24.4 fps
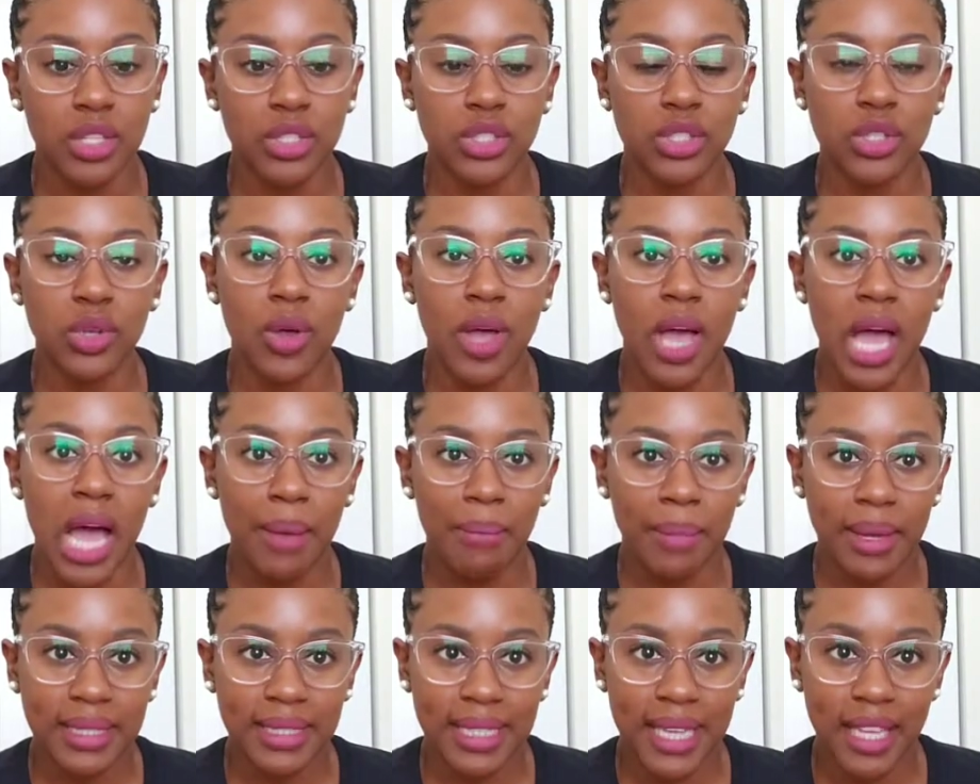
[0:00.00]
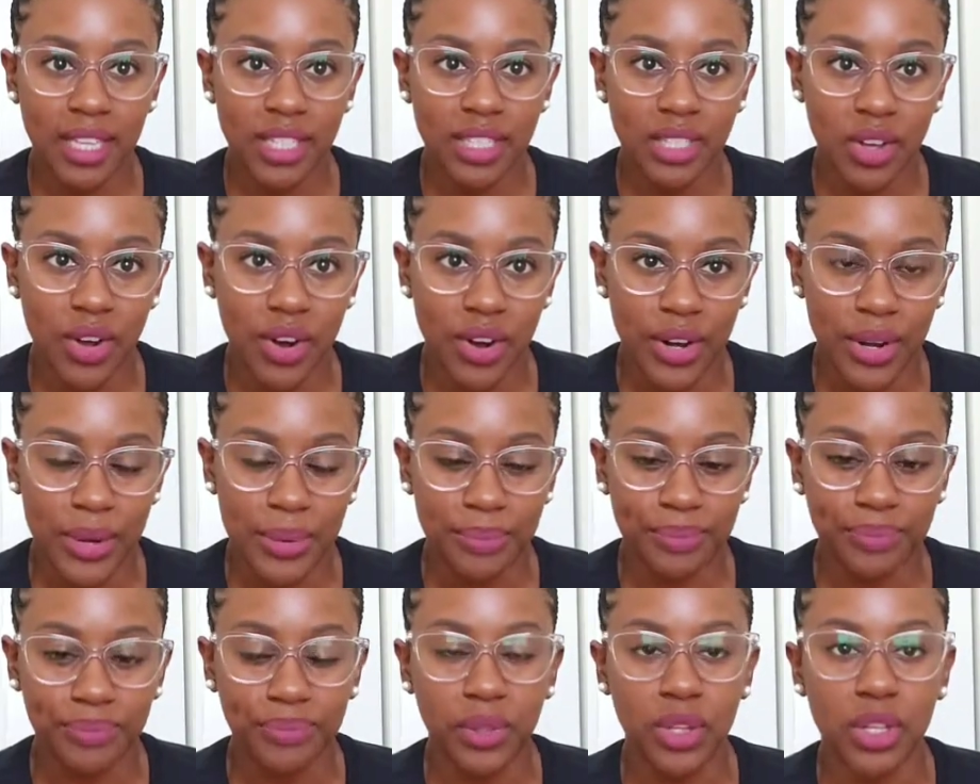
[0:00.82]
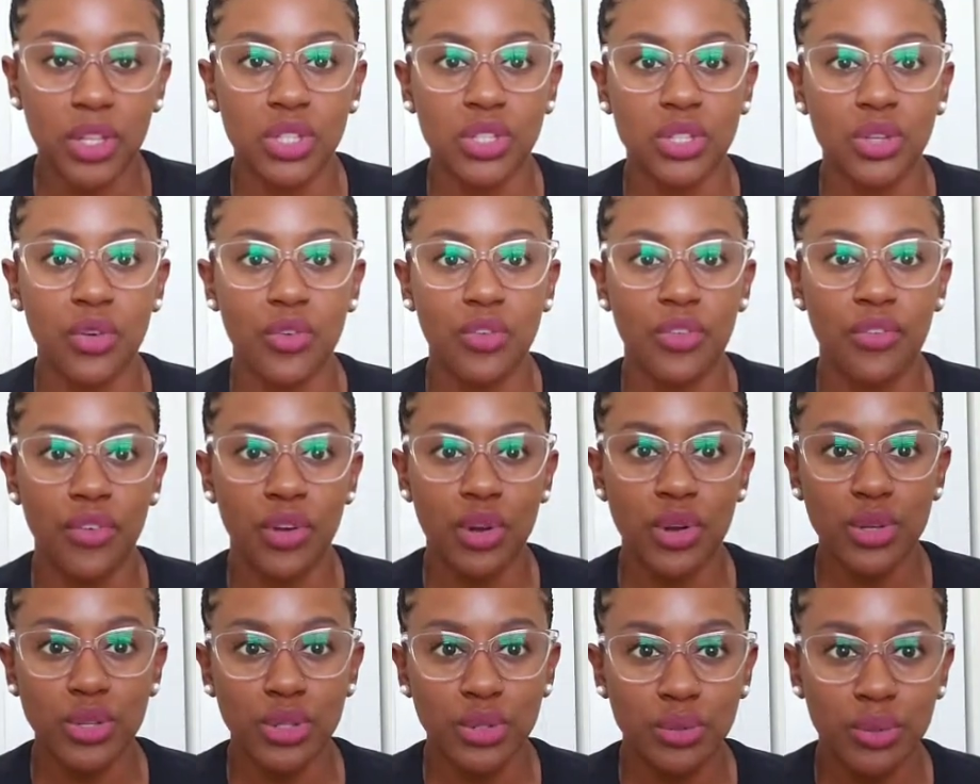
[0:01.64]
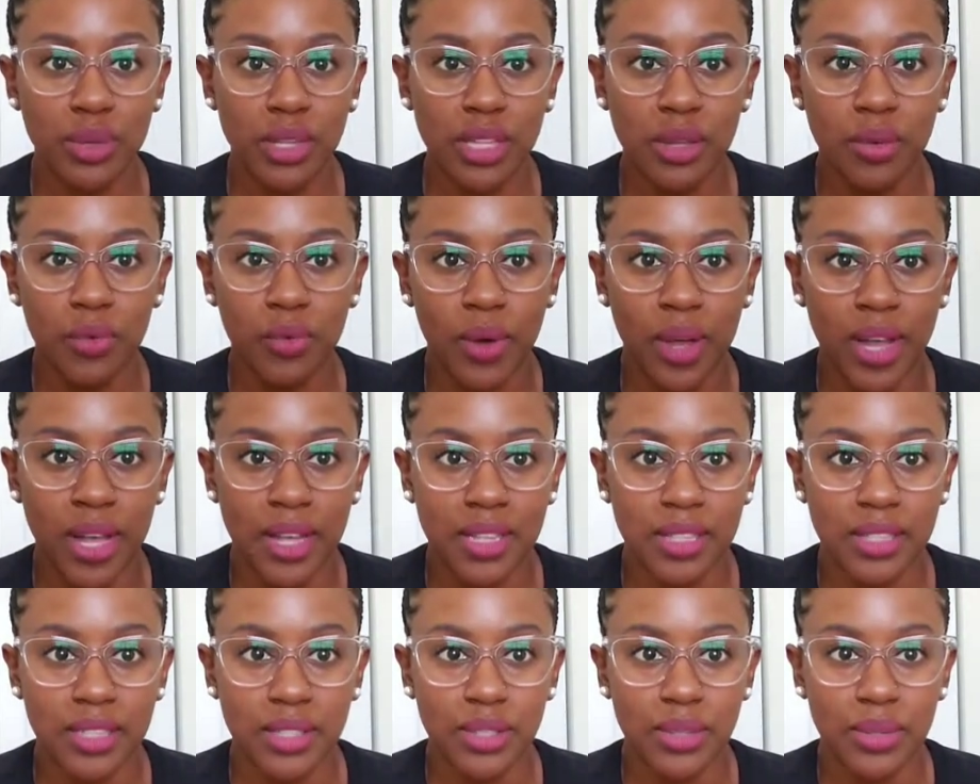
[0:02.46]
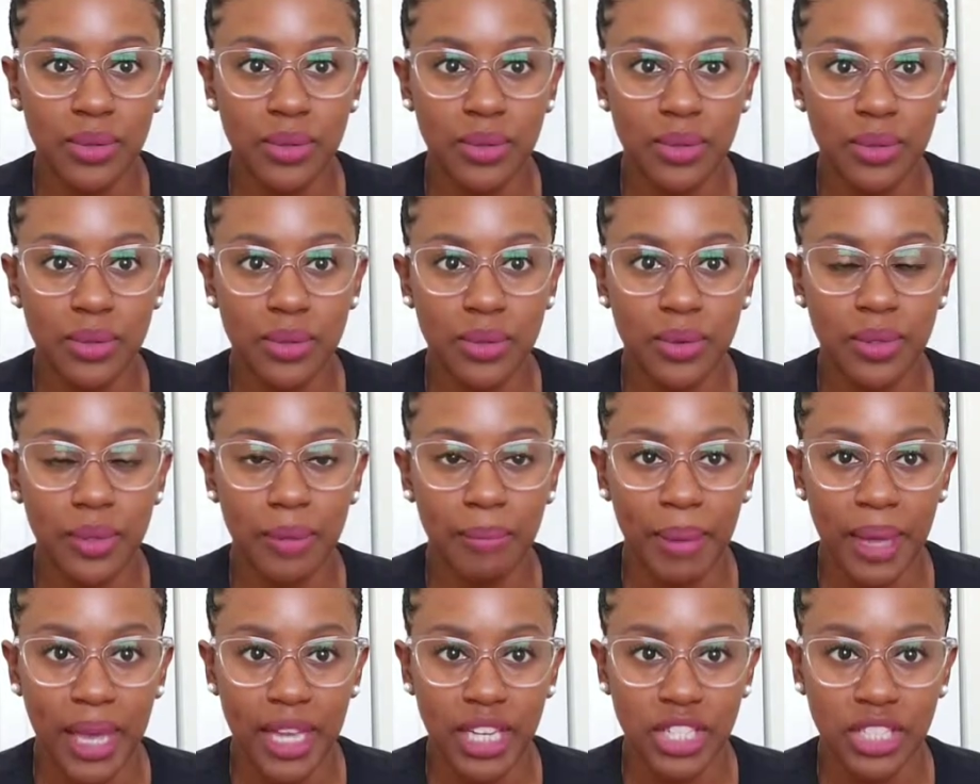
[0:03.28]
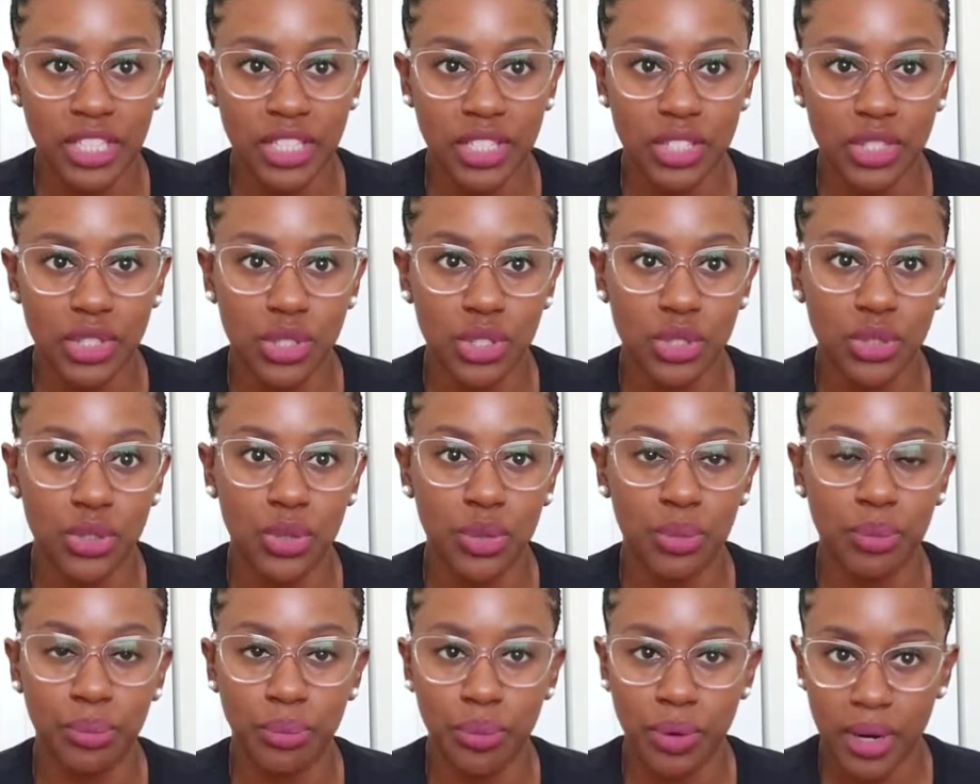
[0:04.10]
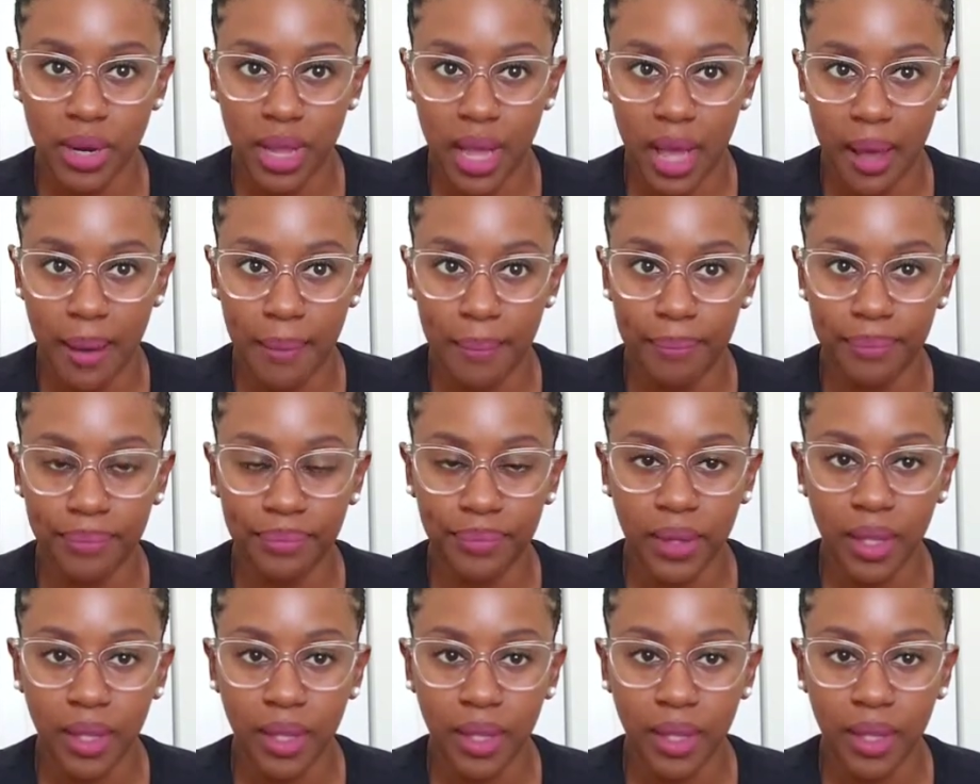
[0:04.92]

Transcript: So how my day started. So first we went to the patient to do pre-op.